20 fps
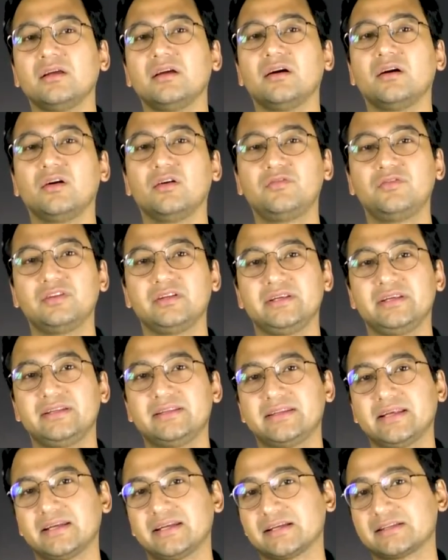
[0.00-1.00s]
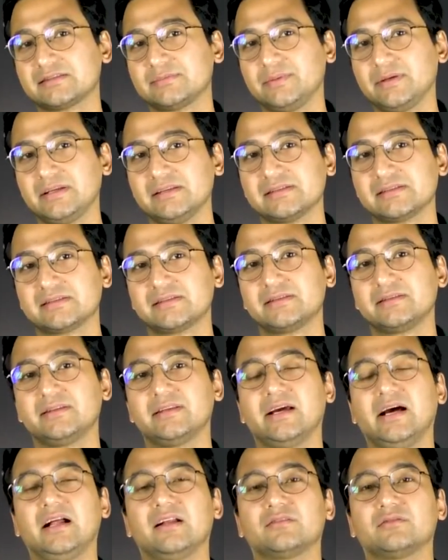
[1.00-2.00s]
Hopefully that explains
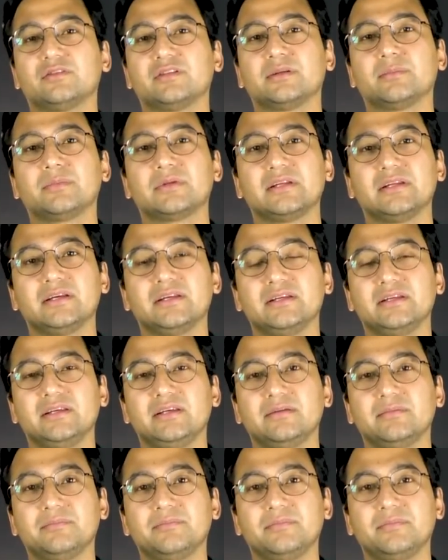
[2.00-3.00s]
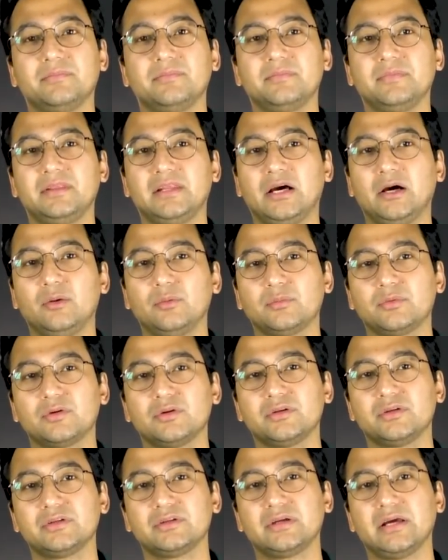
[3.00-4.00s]
the algorithm clearly. Now I'm
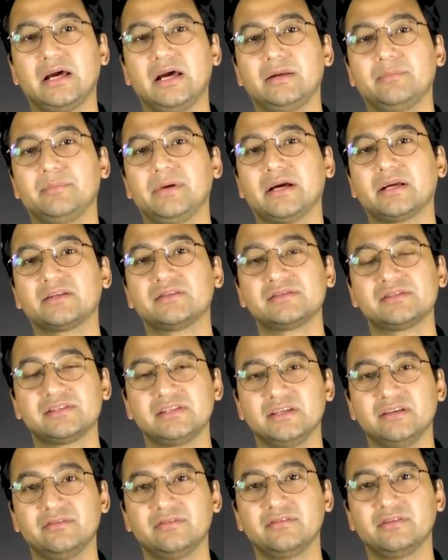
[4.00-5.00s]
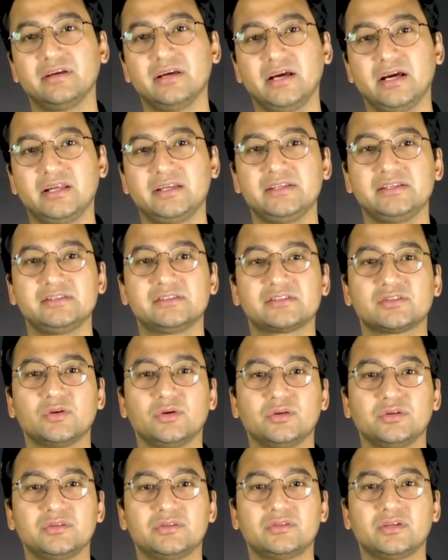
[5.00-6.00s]
going to hand back to Steve, and he's
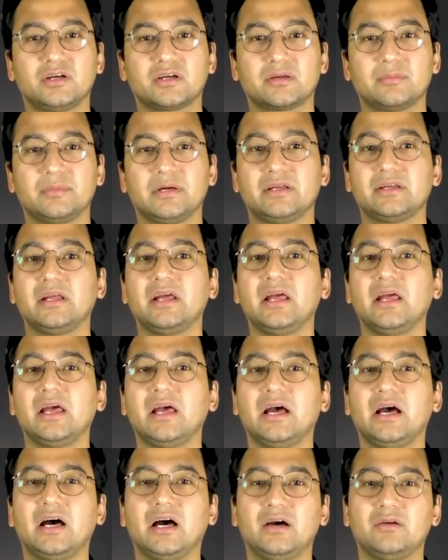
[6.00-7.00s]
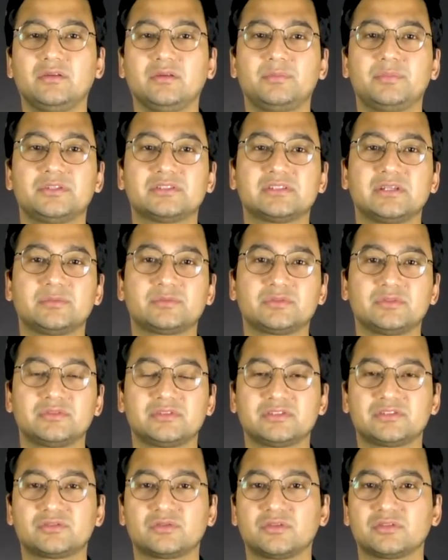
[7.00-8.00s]
going to talk about how the perceptual
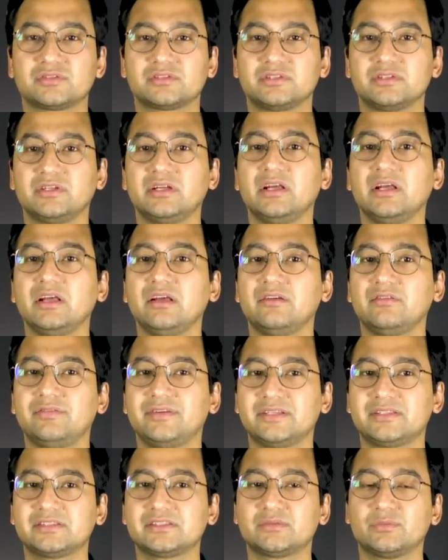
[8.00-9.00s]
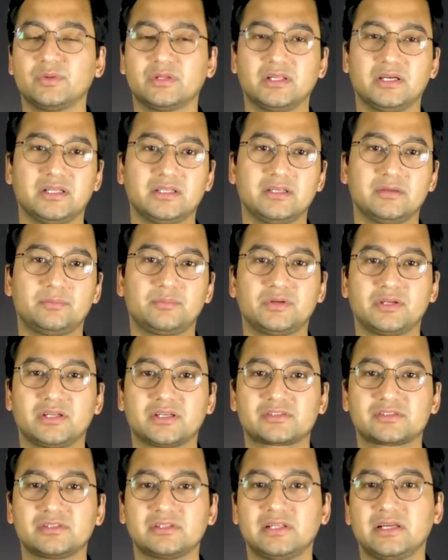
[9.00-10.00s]
distortion fits with other
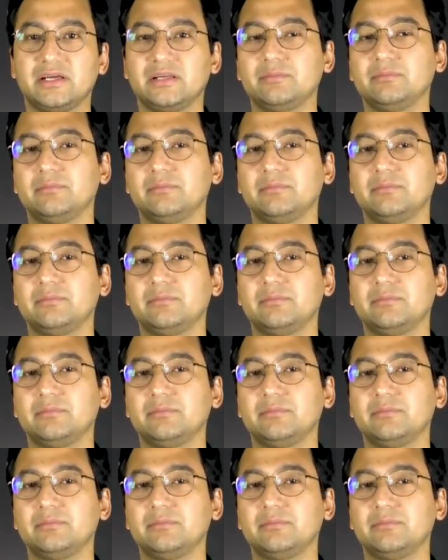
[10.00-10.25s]
production line